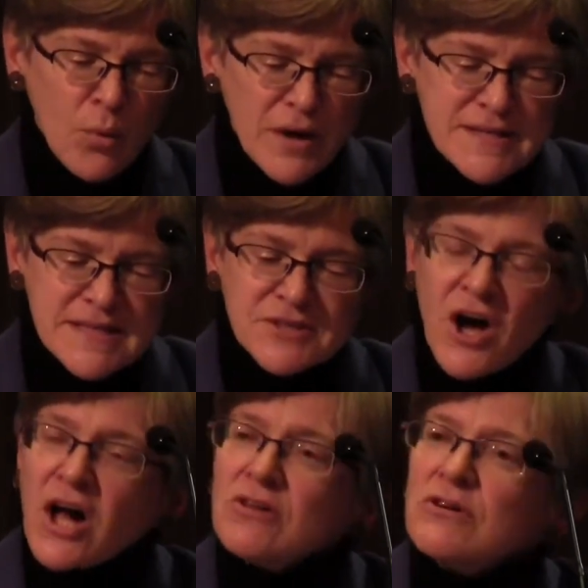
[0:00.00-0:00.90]
What is
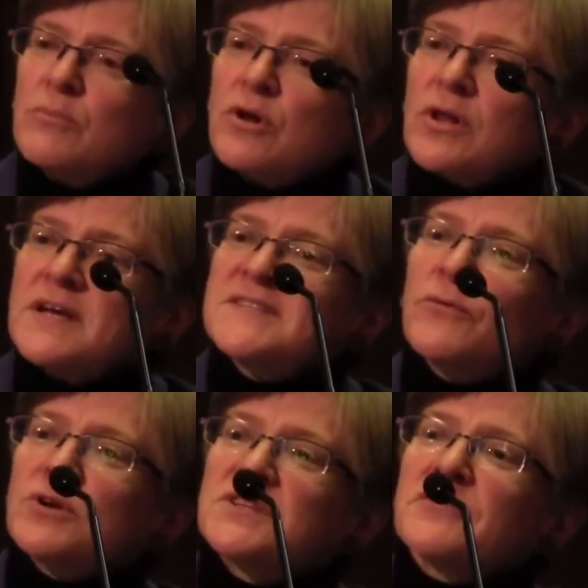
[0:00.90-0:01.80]
intolerable is
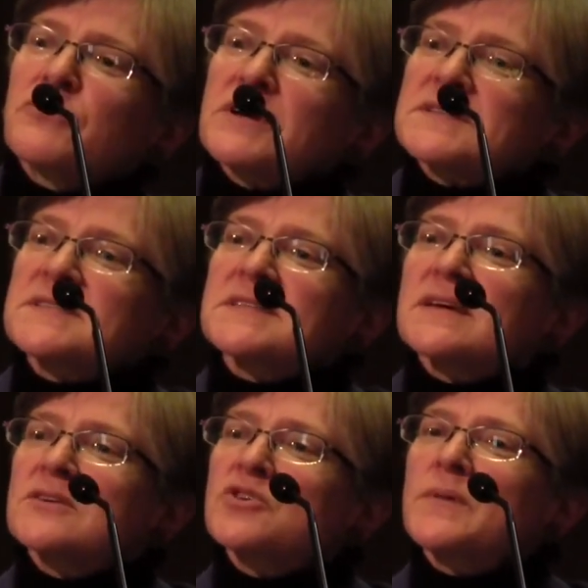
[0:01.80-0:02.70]
for difference
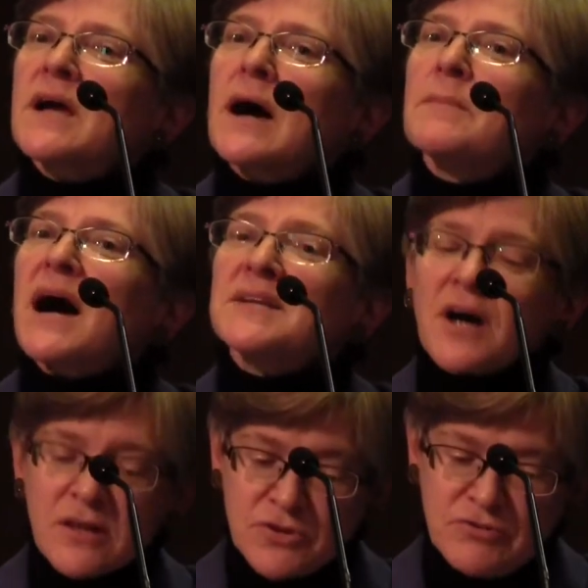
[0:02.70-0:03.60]
to become
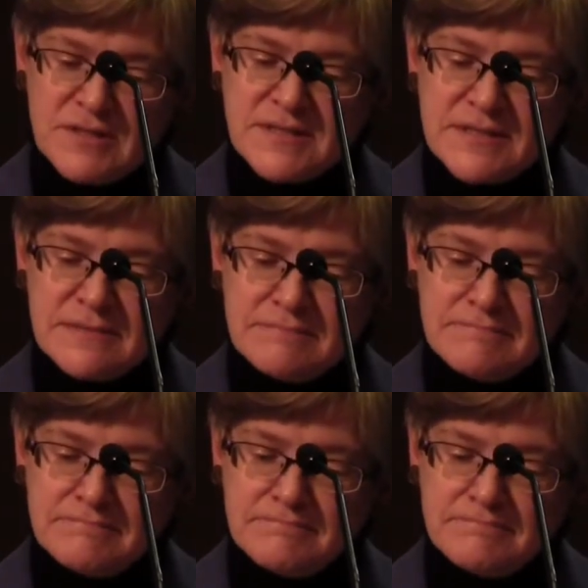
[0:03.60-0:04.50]
idolatrous.
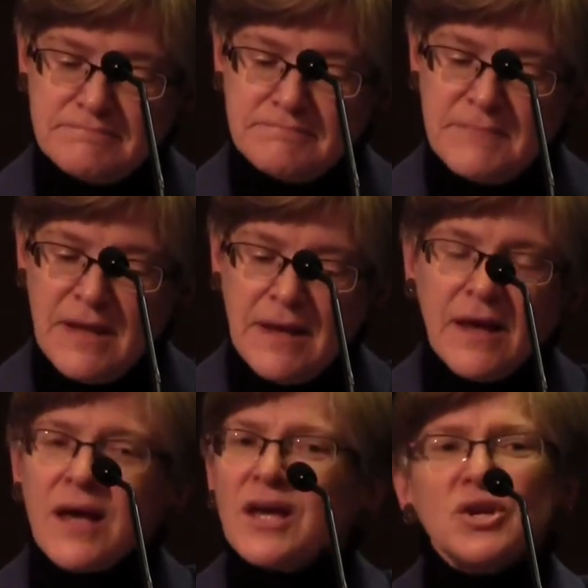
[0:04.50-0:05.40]

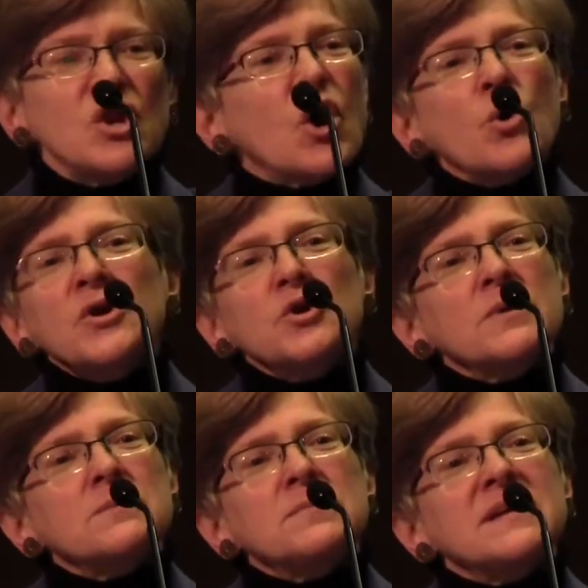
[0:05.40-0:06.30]
No
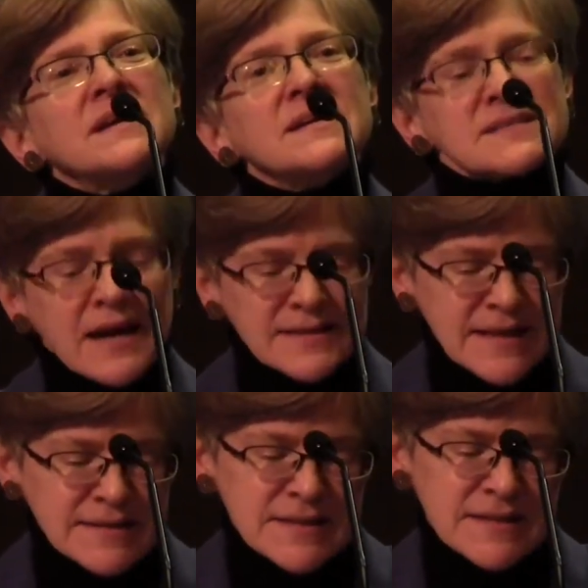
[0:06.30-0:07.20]
human being's
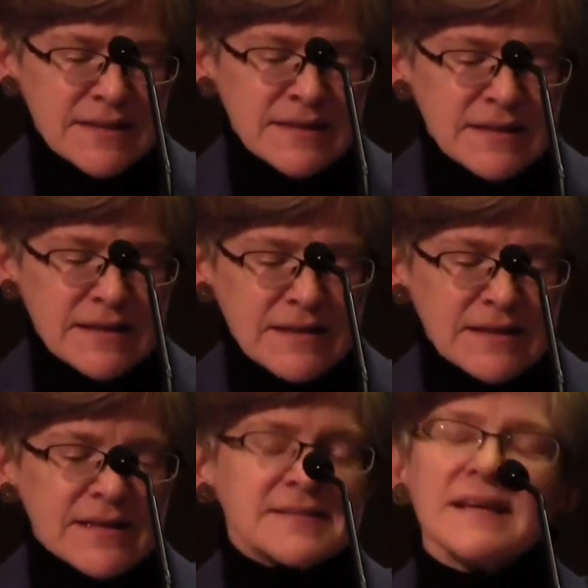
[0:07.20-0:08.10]
identity
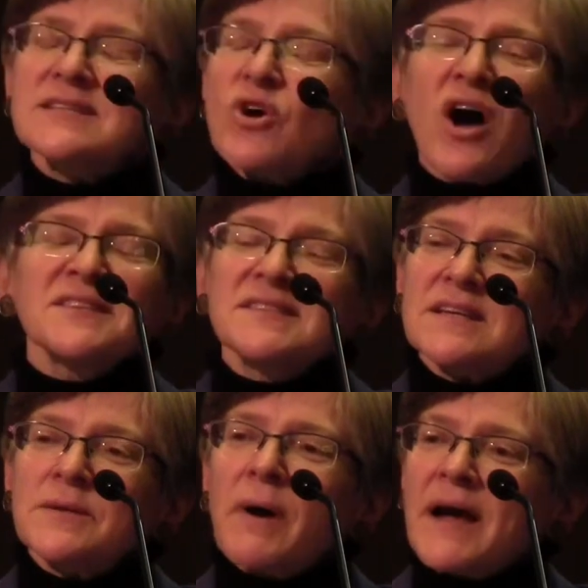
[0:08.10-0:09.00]
is
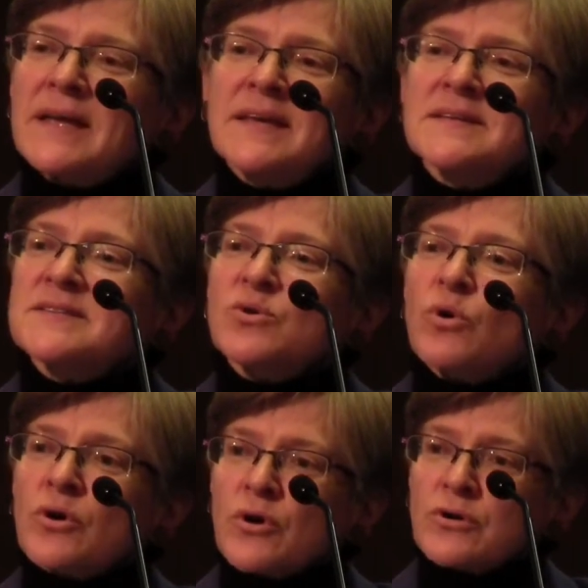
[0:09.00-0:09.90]
exhausted by his
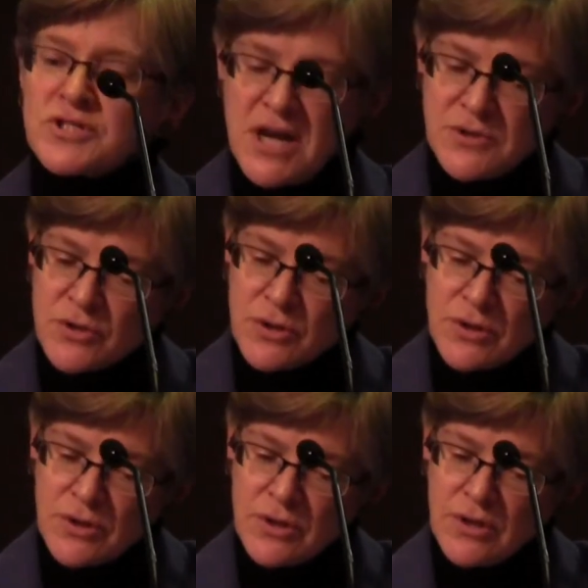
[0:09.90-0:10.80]
or her gender,
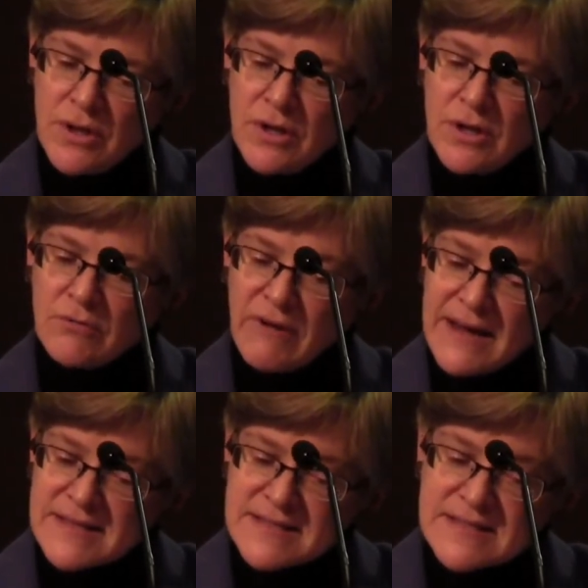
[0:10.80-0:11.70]

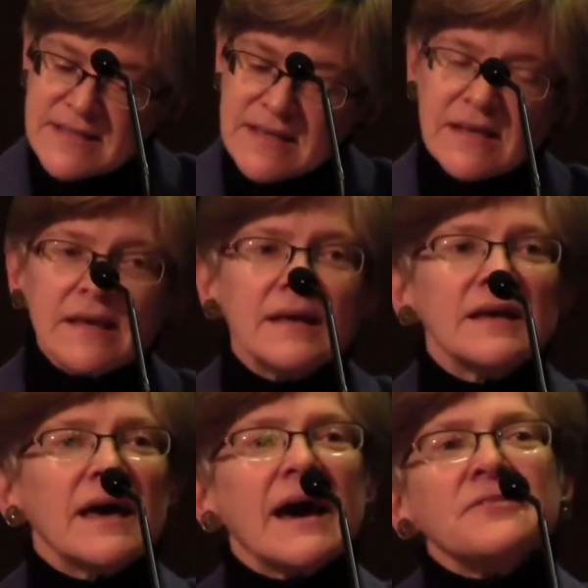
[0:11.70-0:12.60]
race,
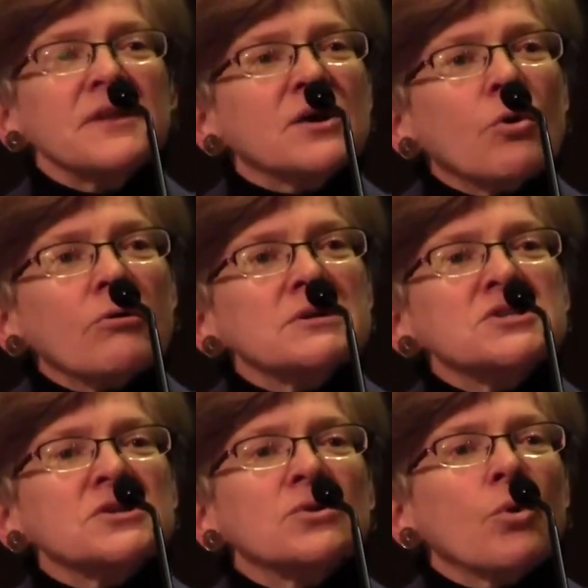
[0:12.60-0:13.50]
ethnic
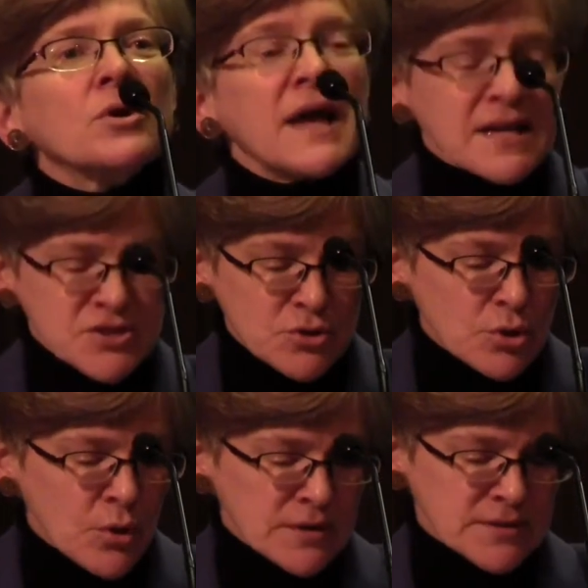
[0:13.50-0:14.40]
origin, or national
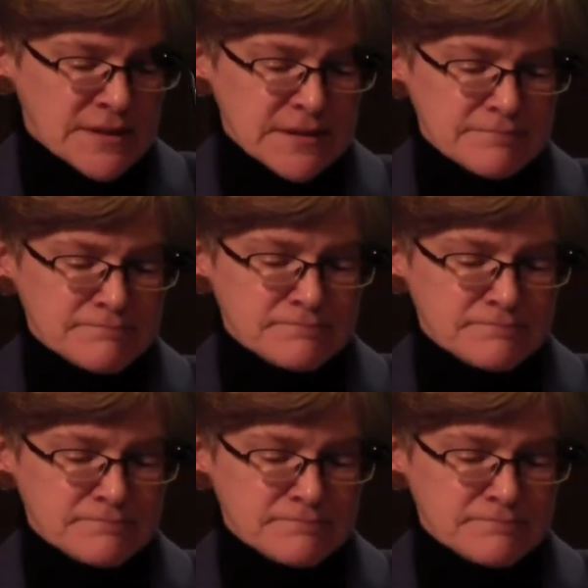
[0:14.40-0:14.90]
loyalty.